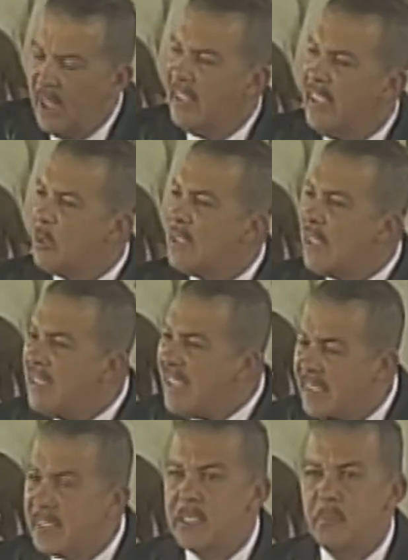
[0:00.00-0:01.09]
This was a
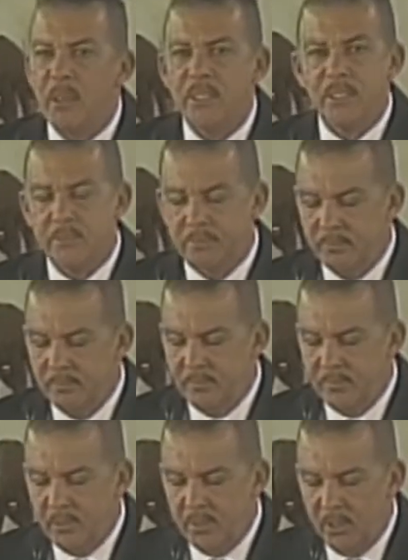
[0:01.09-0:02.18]
testament
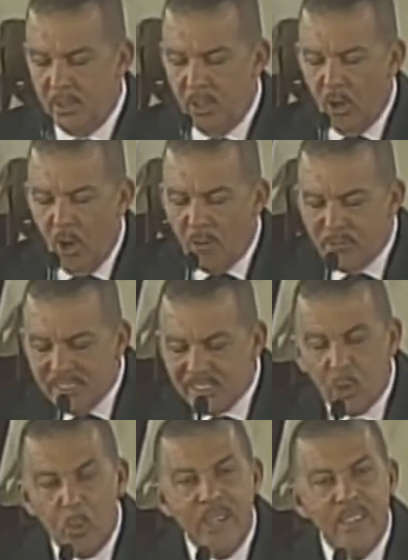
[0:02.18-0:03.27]
of this
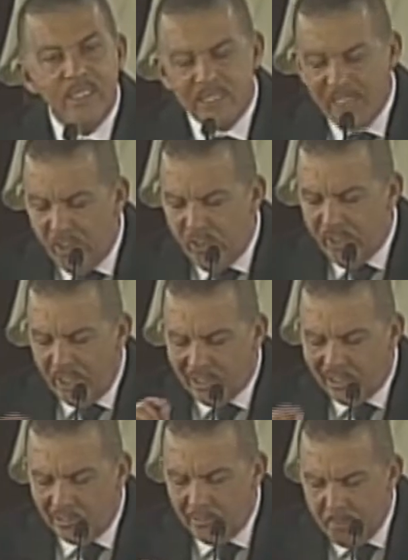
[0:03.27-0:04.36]
quintessential
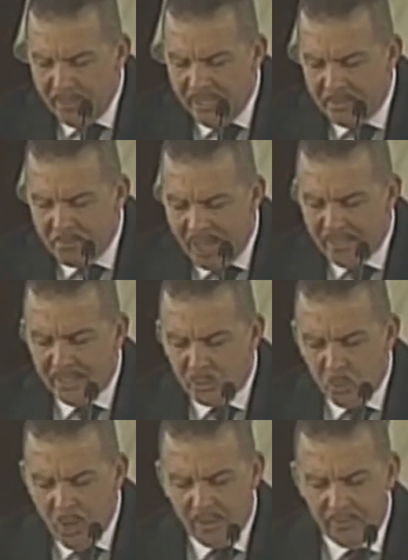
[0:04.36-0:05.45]
Caribbean man
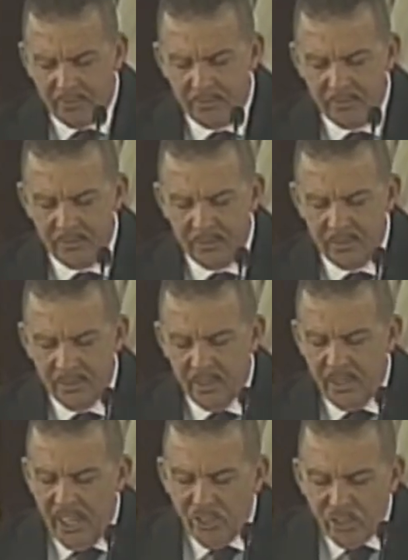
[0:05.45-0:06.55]
at work,
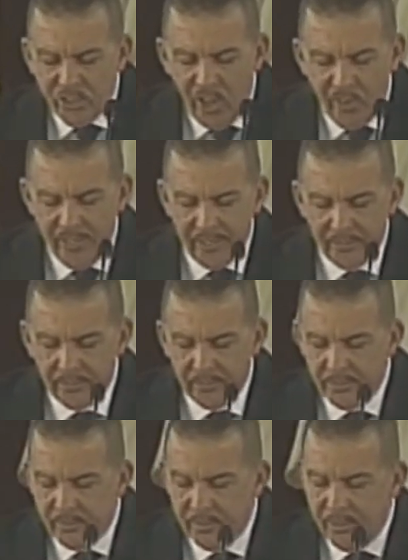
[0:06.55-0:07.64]
ensuring
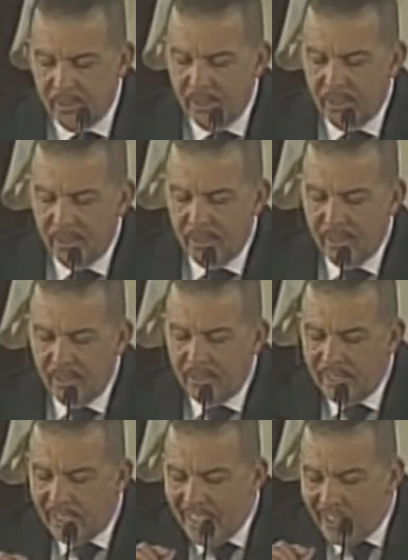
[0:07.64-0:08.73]

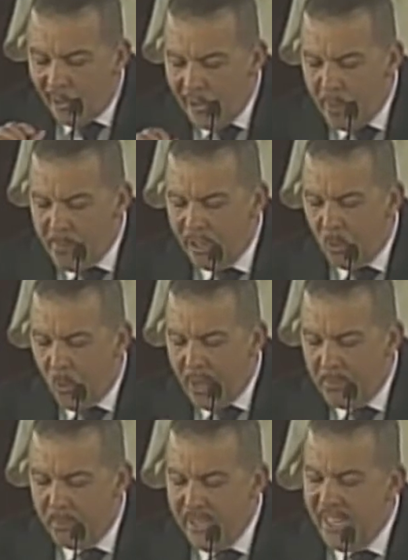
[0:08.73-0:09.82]
the economic
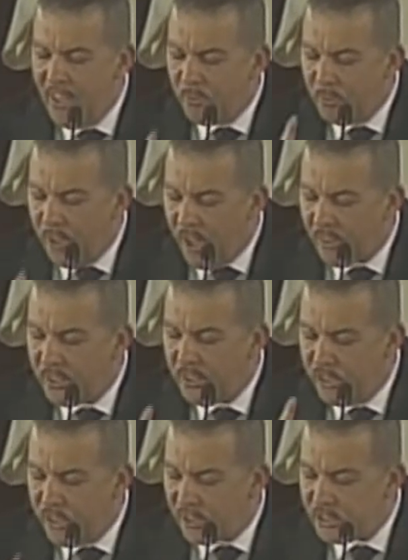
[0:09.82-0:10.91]
well-being of
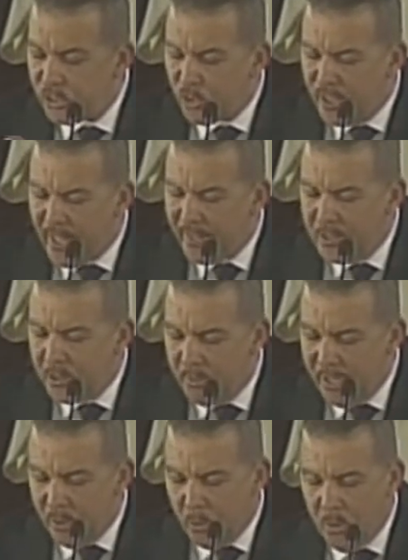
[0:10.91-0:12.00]
not just Trinidad and
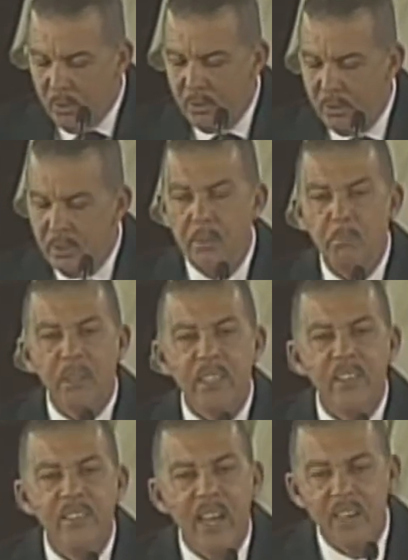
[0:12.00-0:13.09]
Tobago, but the
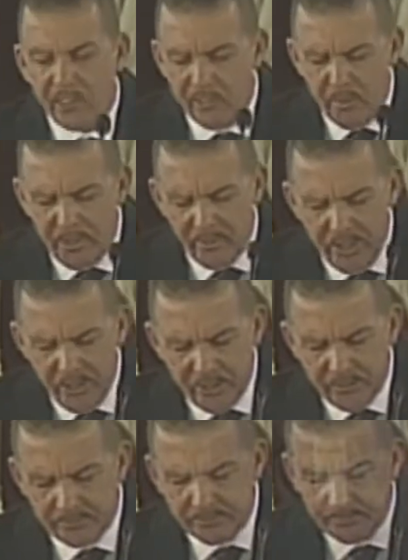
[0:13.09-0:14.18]
entire Caribbean region.